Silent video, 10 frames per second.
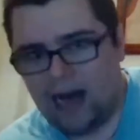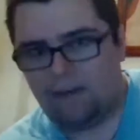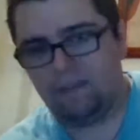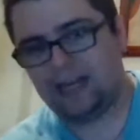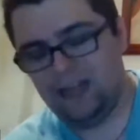
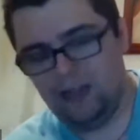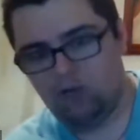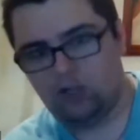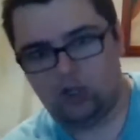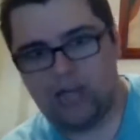ah, I
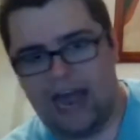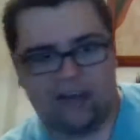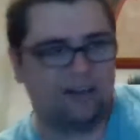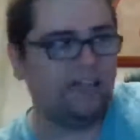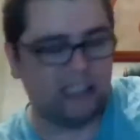think you should
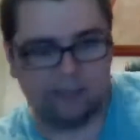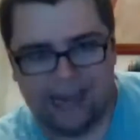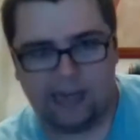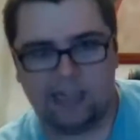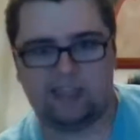add this
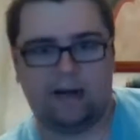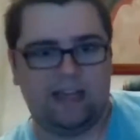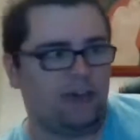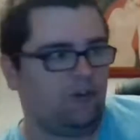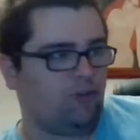mechanism.
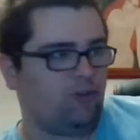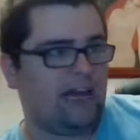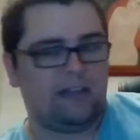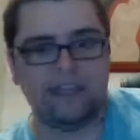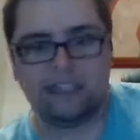I think you should
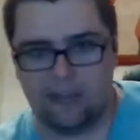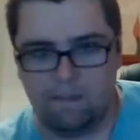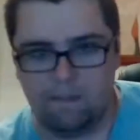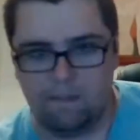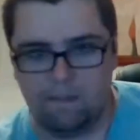add this
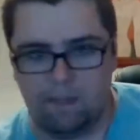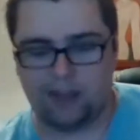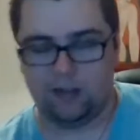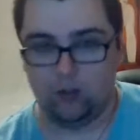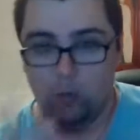
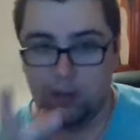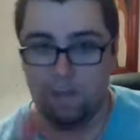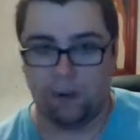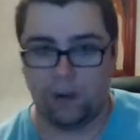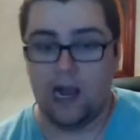impact two
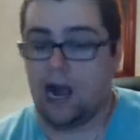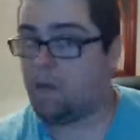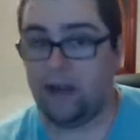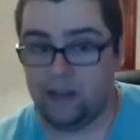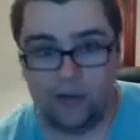people
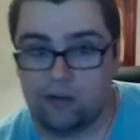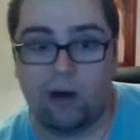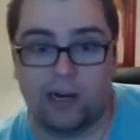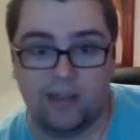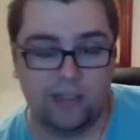are better than
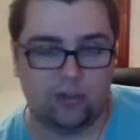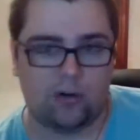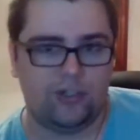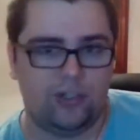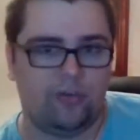one in this sort
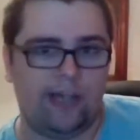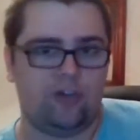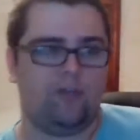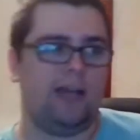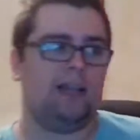of
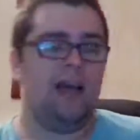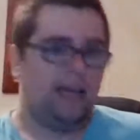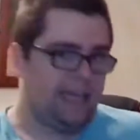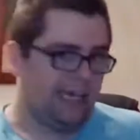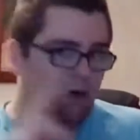situation, right?
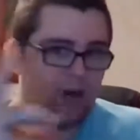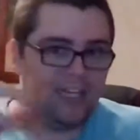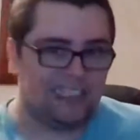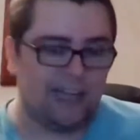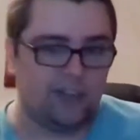They can
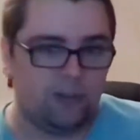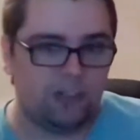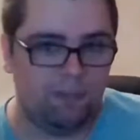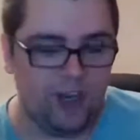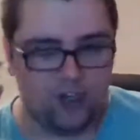criticize your
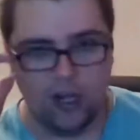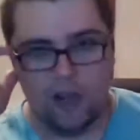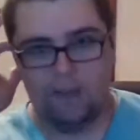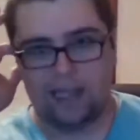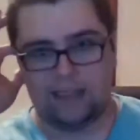speech
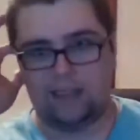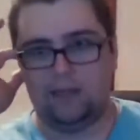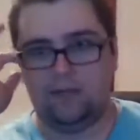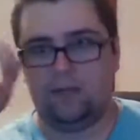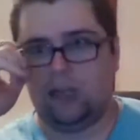because
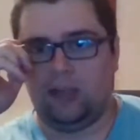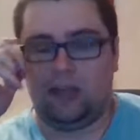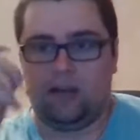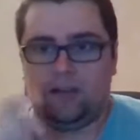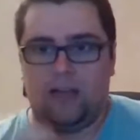
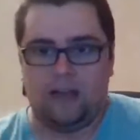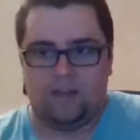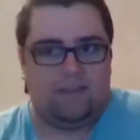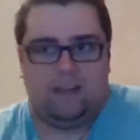like,